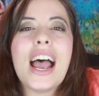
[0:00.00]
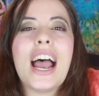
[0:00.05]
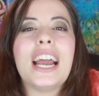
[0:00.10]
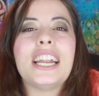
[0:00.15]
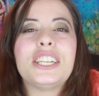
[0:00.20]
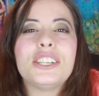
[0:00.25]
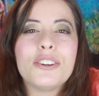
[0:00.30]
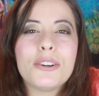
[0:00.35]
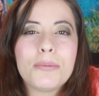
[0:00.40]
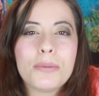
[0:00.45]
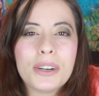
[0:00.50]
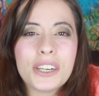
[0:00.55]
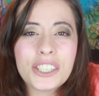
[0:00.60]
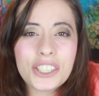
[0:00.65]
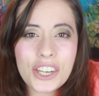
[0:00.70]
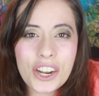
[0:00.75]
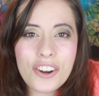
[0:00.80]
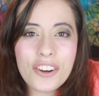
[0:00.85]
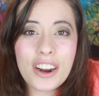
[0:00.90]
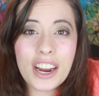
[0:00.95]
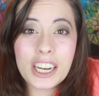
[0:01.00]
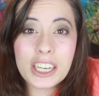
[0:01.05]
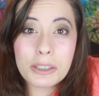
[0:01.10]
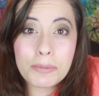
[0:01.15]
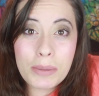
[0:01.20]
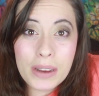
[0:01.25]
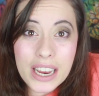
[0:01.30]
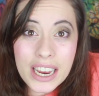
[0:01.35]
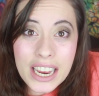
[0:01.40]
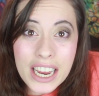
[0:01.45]
I do appreciate you guys
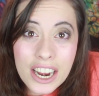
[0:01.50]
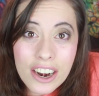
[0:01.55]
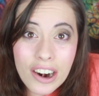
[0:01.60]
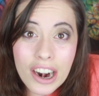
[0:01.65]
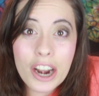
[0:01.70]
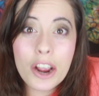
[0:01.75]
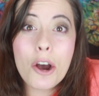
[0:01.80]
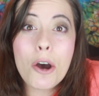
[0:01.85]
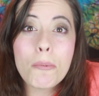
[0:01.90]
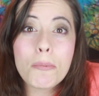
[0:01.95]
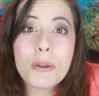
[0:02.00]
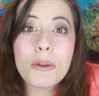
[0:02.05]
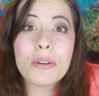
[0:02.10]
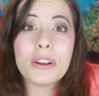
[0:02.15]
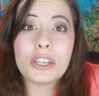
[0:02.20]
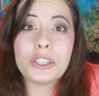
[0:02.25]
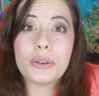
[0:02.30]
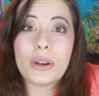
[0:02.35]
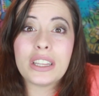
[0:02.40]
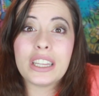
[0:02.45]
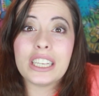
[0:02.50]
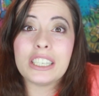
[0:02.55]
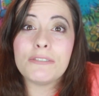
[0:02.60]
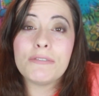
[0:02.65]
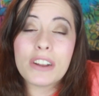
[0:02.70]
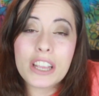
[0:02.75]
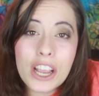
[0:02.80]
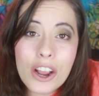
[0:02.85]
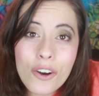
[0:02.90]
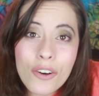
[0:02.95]
being here. I hope you enjoyed this
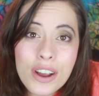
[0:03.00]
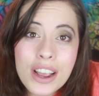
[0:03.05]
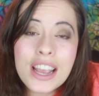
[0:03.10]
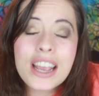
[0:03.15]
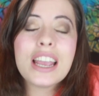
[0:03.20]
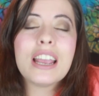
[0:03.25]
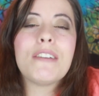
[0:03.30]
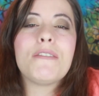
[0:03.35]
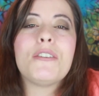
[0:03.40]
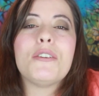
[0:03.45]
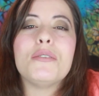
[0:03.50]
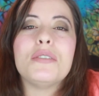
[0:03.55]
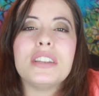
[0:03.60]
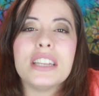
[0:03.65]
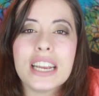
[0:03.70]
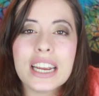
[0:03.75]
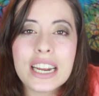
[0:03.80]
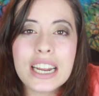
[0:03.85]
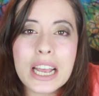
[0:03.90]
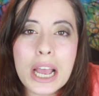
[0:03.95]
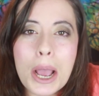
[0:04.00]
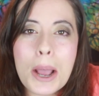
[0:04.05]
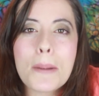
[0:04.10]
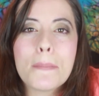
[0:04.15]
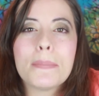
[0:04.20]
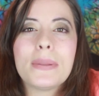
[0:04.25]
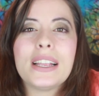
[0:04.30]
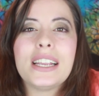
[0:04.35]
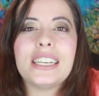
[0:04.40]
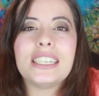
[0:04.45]
video. If you did,
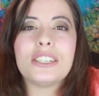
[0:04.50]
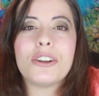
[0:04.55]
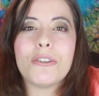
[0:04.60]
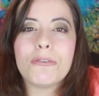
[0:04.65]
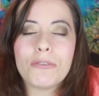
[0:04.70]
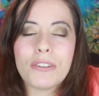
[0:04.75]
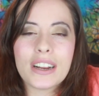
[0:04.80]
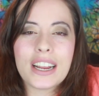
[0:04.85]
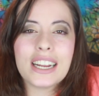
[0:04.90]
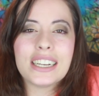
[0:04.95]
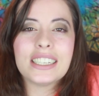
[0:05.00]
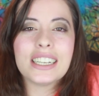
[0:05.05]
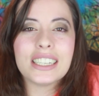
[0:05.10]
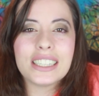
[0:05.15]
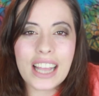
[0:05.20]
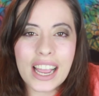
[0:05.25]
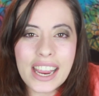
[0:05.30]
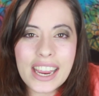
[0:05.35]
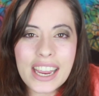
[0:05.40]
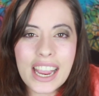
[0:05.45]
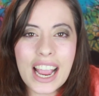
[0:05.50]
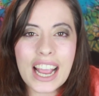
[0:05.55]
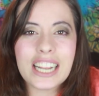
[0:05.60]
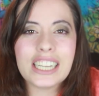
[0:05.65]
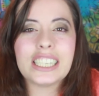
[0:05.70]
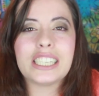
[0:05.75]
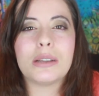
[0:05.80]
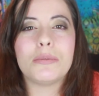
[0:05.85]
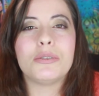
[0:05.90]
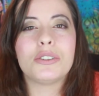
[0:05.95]
please don't forget to like
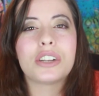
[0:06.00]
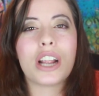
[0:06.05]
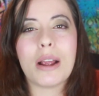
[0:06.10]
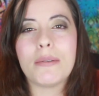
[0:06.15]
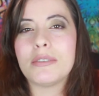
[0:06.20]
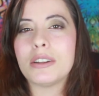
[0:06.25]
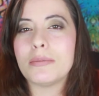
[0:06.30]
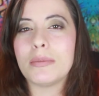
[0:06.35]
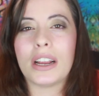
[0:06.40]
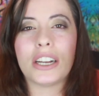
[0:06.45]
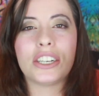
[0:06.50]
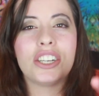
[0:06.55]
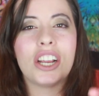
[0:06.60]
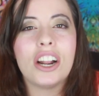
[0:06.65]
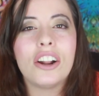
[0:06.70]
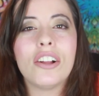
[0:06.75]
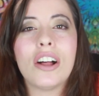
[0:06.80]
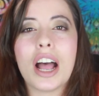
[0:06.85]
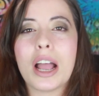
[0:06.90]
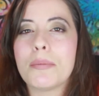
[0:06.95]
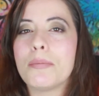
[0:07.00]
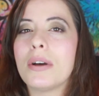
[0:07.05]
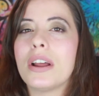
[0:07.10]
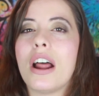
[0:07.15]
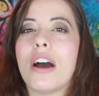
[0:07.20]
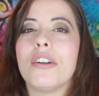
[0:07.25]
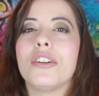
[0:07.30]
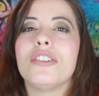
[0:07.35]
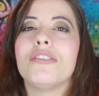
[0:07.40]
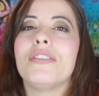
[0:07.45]
and subscribe to my channel. I put
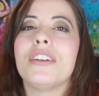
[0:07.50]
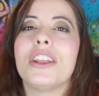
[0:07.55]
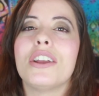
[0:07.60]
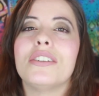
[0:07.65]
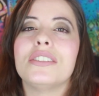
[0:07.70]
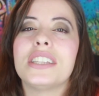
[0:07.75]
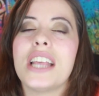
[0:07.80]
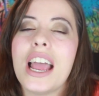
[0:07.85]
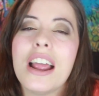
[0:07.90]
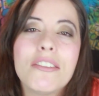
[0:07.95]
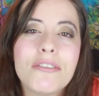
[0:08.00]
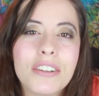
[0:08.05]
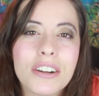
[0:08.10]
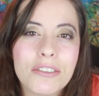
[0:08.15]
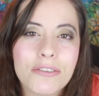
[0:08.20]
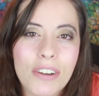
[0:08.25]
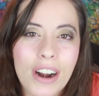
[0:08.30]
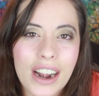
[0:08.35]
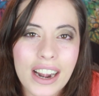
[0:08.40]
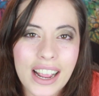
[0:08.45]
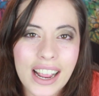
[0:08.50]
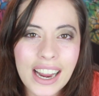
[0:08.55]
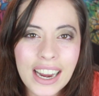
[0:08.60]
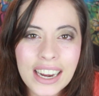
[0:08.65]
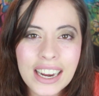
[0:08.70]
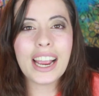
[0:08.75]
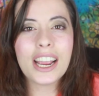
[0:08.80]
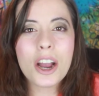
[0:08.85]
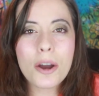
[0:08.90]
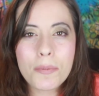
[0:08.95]
out new videos every Friday.
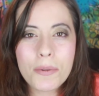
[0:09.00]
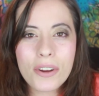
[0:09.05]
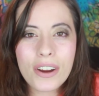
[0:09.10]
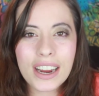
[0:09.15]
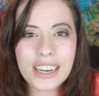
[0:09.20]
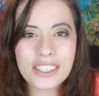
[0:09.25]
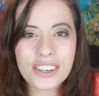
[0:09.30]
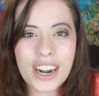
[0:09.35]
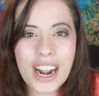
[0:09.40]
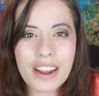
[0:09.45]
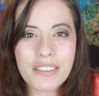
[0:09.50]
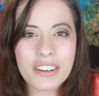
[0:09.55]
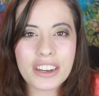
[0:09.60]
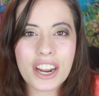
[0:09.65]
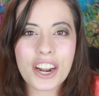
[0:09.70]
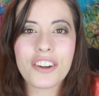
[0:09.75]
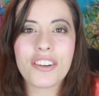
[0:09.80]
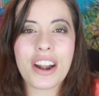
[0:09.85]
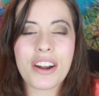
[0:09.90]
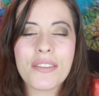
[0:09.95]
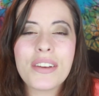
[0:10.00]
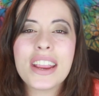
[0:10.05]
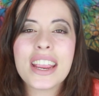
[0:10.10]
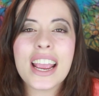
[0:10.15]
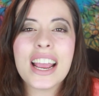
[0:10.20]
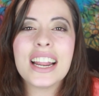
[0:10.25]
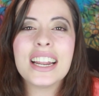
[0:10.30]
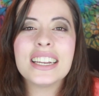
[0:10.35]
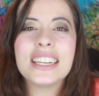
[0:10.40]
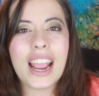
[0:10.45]
I hope you guys are having a great
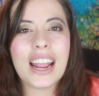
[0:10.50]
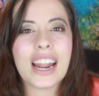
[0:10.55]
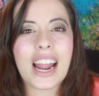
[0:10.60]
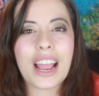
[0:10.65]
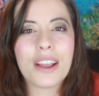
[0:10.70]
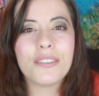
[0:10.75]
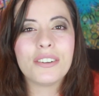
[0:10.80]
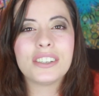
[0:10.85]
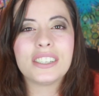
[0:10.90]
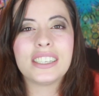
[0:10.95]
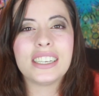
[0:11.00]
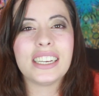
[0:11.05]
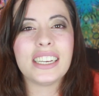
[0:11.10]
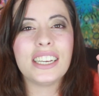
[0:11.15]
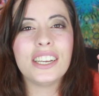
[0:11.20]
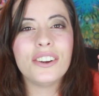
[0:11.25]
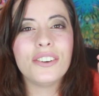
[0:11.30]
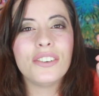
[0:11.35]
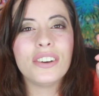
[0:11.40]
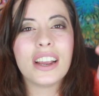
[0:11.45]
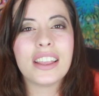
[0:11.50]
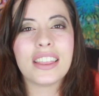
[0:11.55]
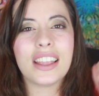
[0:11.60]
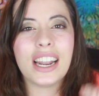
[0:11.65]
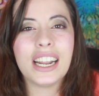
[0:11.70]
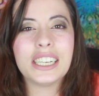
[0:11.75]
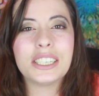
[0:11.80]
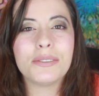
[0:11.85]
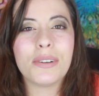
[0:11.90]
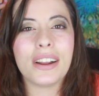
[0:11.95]
weekend and I will see you in the
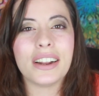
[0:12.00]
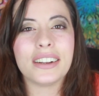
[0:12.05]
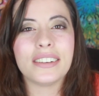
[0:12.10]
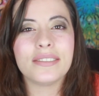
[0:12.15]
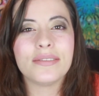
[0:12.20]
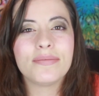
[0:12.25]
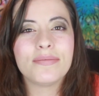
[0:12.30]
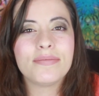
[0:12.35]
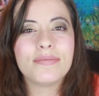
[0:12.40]
next one.